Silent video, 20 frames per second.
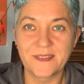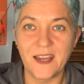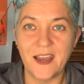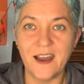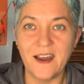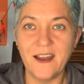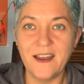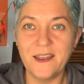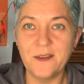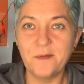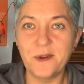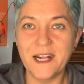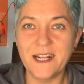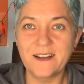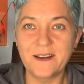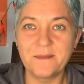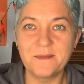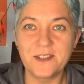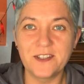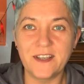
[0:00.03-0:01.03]
Hi,
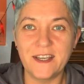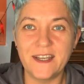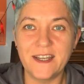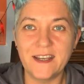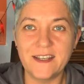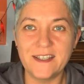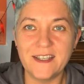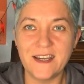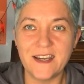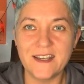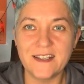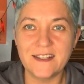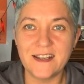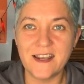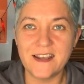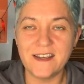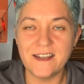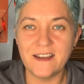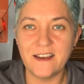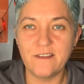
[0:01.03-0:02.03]
welcome to Edda the Ice
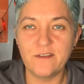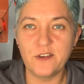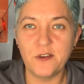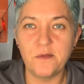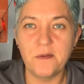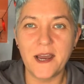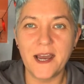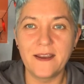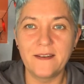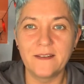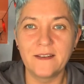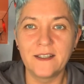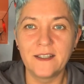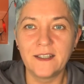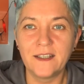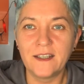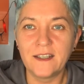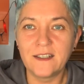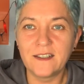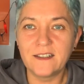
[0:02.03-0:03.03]
Lady everyone.
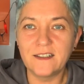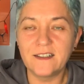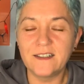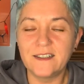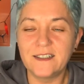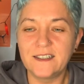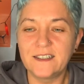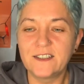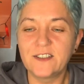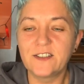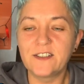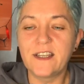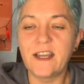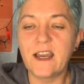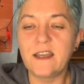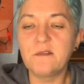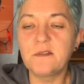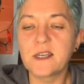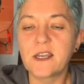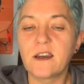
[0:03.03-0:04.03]
Uh,
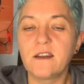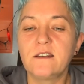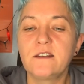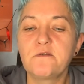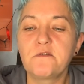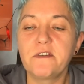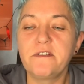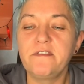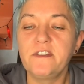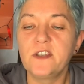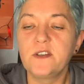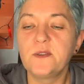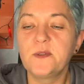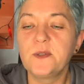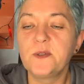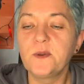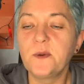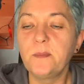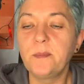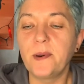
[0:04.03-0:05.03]
tonight we're gonna review
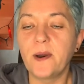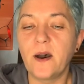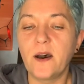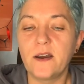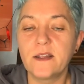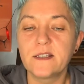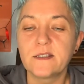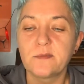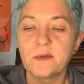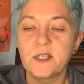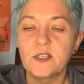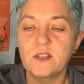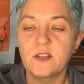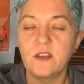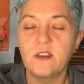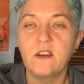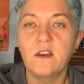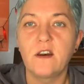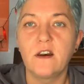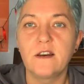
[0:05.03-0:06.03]
two pots which I
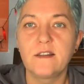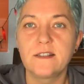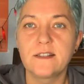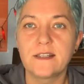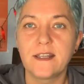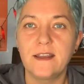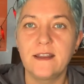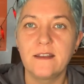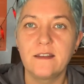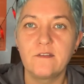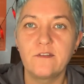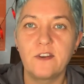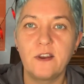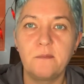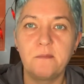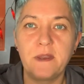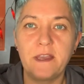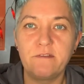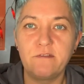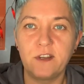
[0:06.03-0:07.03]
got sent from
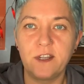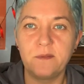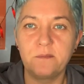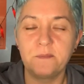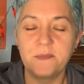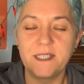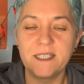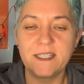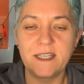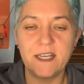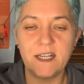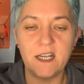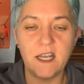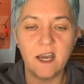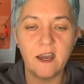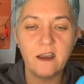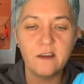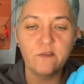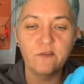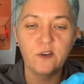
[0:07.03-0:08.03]
my friend Michael
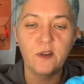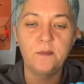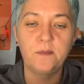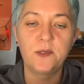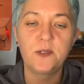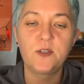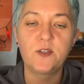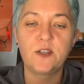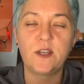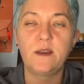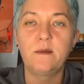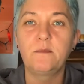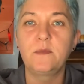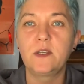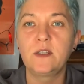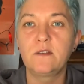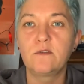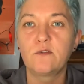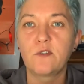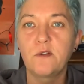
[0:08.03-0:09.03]
Hack from a
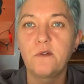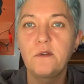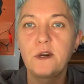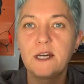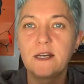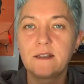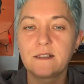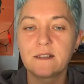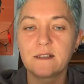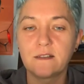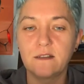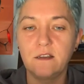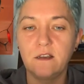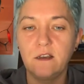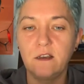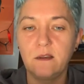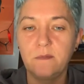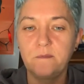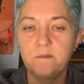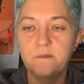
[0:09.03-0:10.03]
German growers
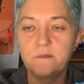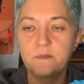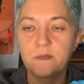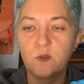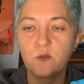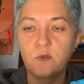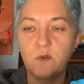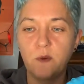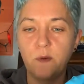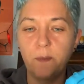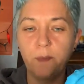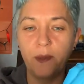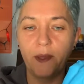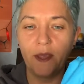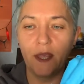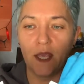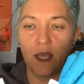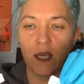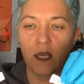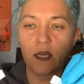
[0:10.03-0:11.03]
um, group
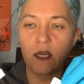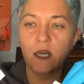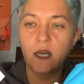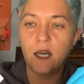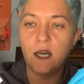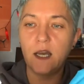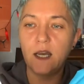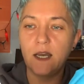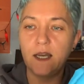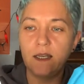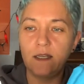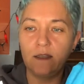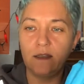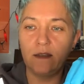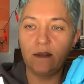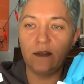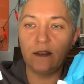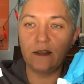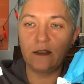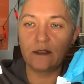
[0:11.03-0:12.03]
and
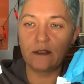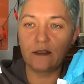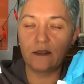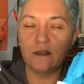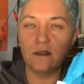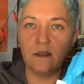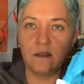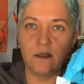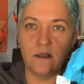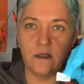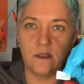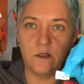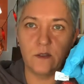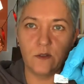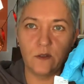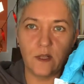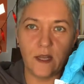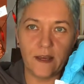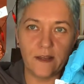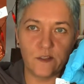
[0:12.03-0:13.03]
it's a uh,
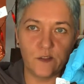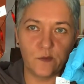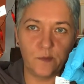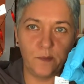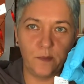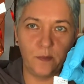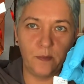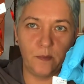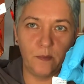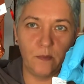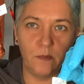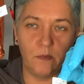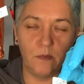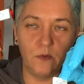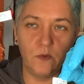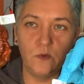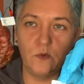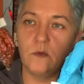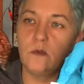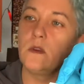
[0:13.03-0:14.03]
Douglah,
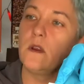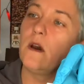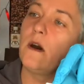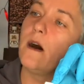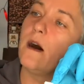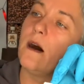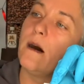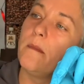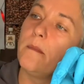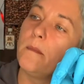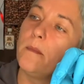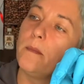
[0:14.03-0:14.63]
Douglah